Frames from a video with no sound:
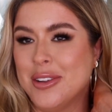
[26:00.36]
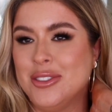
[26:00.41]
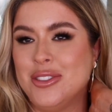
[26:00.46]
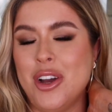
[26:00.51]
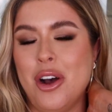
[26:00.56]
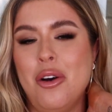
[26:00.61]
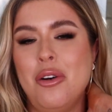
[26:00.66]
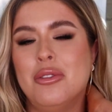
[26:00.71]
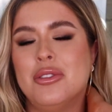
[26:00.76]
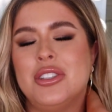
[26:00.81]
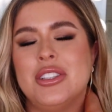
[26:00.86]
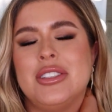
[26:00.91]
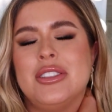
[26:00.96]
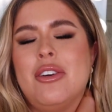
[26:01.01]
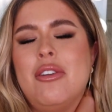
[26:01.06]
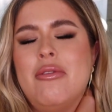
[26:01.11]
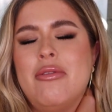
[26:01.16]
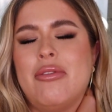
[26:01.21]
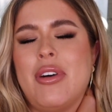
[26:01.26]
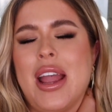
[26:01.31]

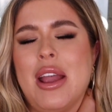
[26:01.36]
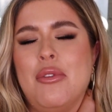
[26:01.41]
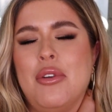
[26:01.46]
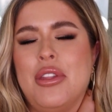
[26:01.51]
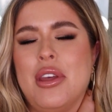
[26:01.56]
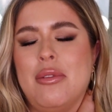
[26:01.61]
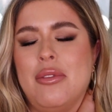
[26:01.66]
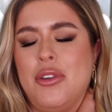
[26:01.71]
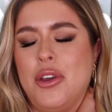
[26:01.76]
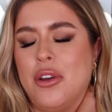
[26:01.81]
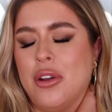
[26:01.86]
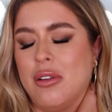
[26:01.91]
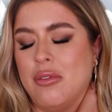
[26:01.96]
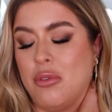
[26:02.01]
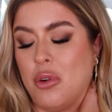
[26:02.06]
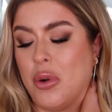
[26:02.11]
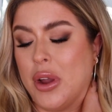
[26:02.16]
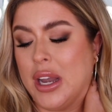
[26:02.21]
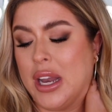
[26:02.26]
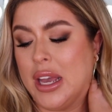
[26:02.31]
Don't fight with them if you can
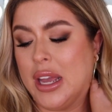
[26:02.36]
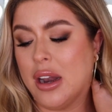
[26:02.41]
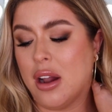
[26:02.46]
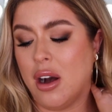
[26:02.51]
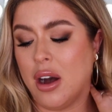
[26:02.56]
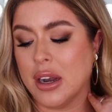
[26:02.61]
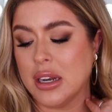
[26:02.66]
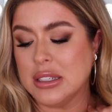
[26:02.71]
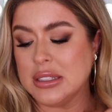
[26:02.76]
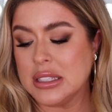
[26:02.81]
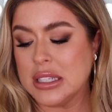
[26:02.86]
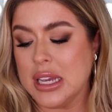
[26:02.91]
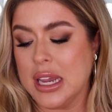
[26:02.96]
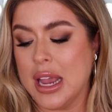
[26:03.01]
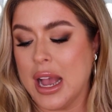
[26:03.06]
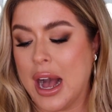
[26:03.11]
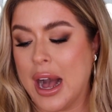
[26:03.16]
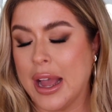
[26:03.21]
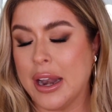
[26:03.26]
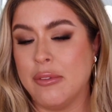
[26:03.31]
avoid it.
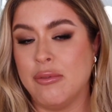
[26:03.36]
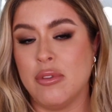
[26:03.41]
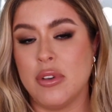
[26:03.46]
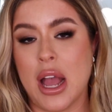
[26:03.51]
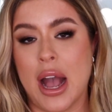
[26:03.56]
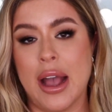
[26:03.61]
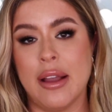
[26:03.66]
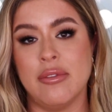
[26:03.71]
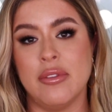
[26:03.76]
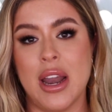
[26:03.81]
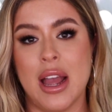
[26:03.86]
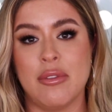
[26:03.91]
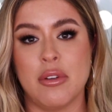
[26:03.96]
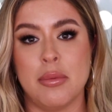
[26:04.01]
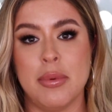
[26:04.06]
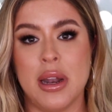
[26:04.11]
Honestly, I've never